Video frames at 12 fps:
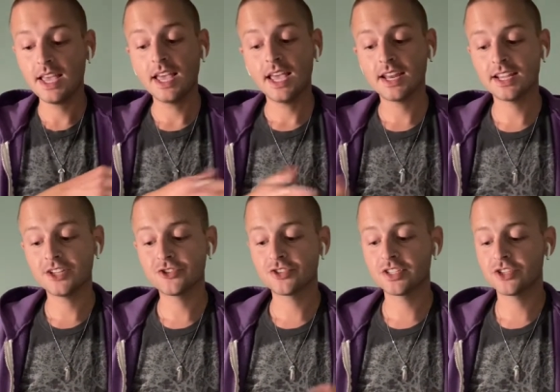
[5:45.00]
and an
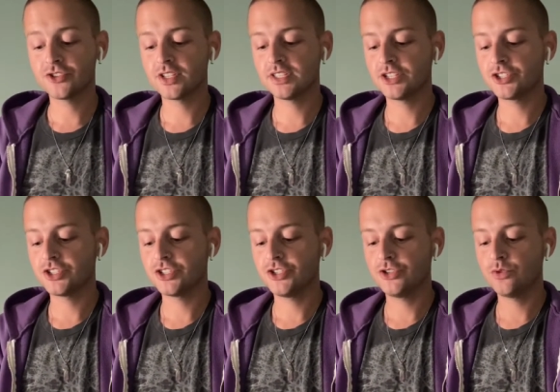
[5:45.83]
interesting transition
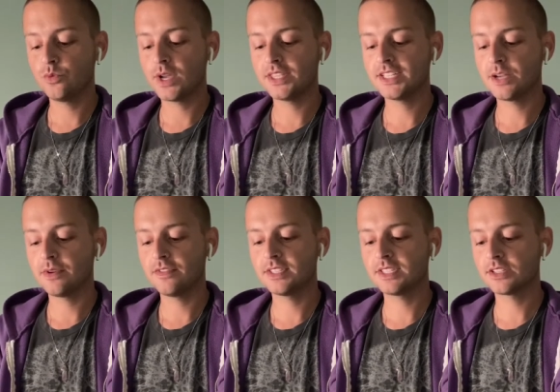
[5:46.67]
to Wednesday with
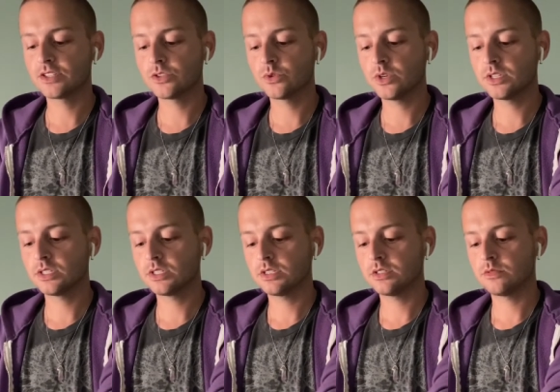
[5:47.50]
the Six of
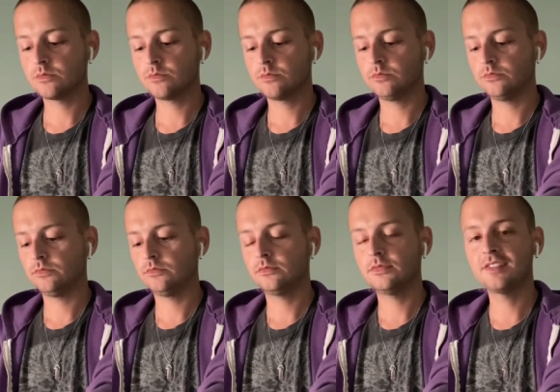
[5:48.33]
Swords,
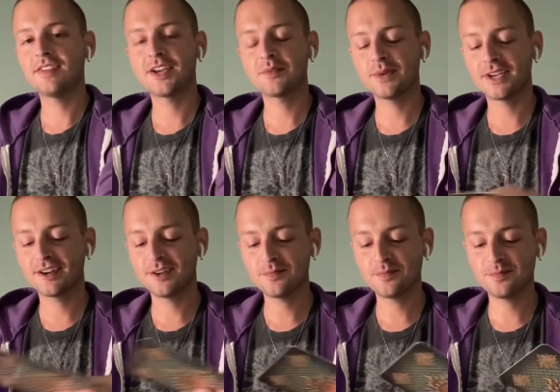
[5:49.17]
if I could pick it up.